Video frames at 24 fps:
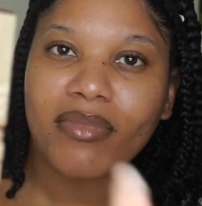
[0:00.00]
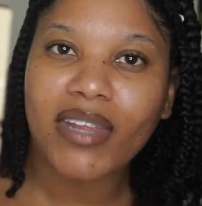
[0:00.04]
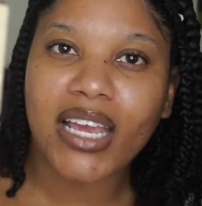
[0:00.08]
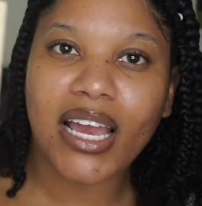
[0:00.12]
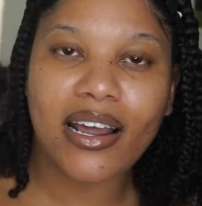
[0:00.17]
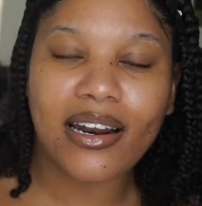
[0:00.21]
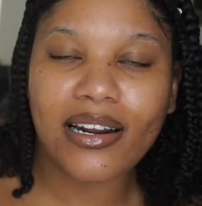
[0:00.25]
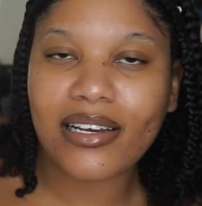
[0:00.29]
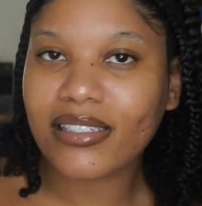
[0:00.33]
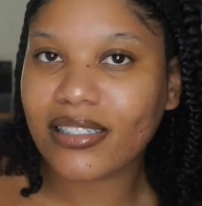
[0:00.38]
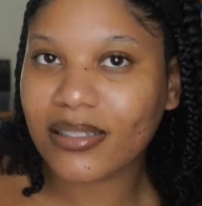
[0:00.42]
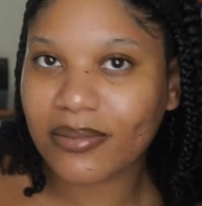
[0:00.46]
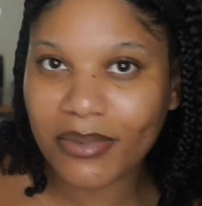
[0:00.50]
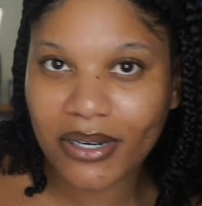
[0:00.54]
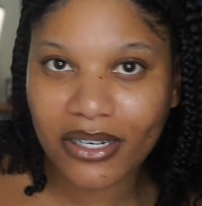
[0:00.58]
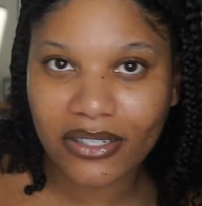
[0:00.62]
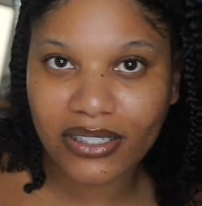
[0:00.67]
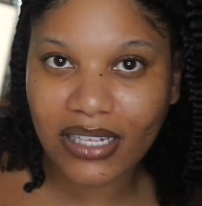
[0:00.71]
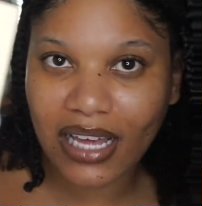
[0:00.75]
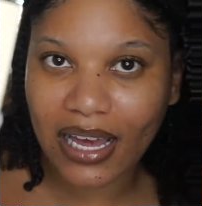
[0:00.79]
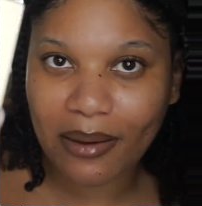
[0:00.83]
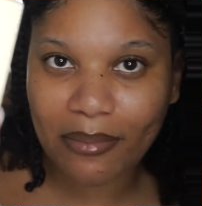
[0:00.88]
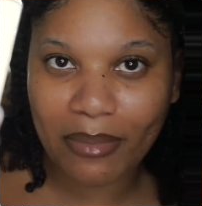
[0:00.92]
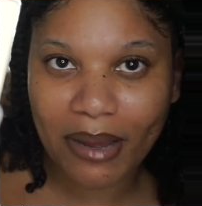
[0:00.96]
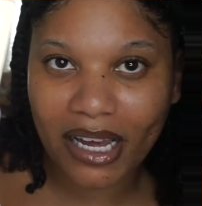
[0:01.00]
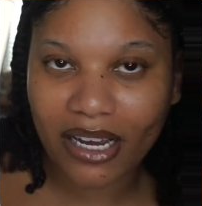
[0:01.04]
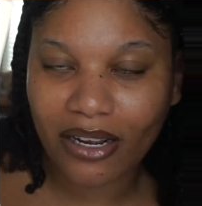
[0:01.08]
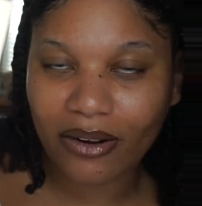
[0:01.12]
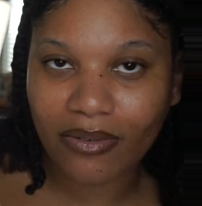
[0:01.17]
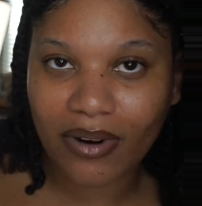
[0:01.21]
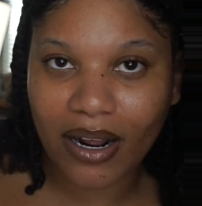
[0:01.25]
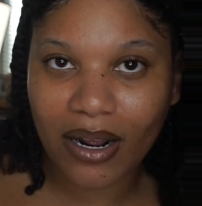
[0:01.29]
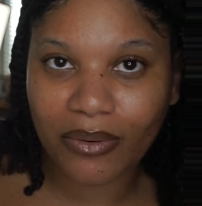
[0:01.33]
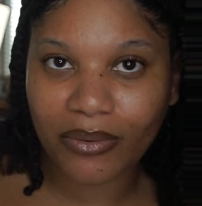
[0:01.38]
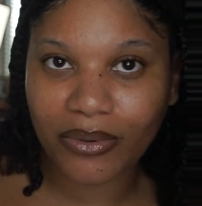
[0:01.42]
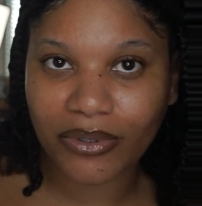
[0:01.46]
and it smells like
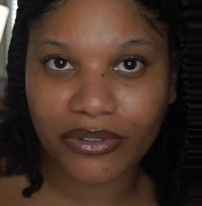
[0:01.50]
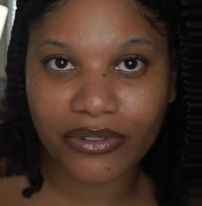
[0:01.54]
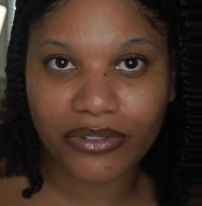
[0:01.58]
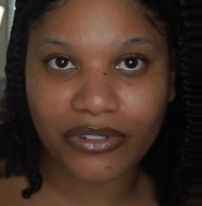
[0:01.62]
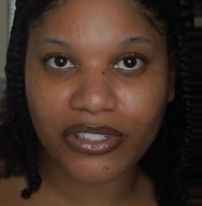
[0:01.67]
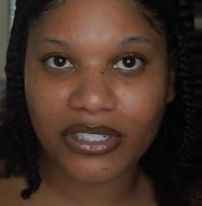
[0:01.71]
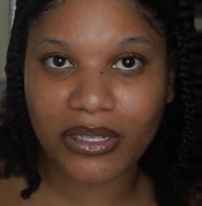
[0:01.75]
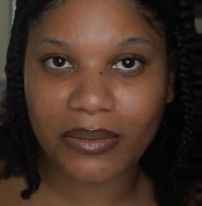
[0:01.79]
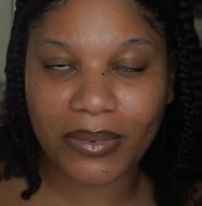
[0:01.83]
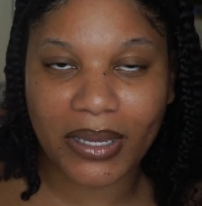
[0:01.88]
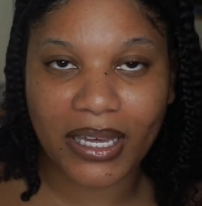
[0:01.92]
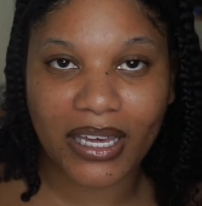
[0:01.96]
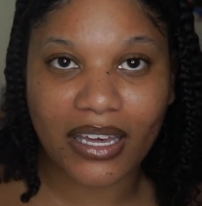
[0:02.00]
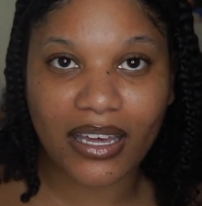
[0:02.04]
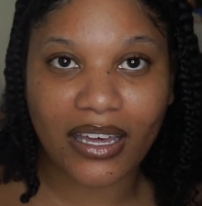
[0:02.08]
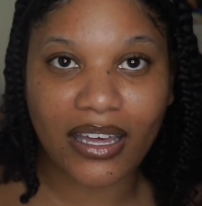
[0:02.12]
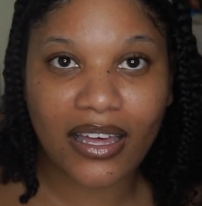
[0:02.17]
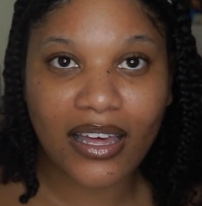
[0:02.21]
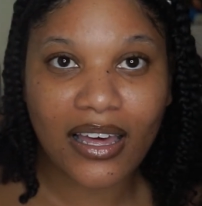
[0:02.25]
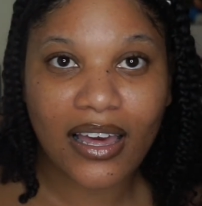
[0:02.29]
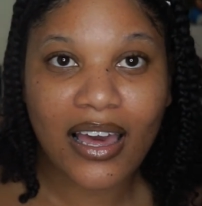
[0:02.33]
Baccarat Rouge to me.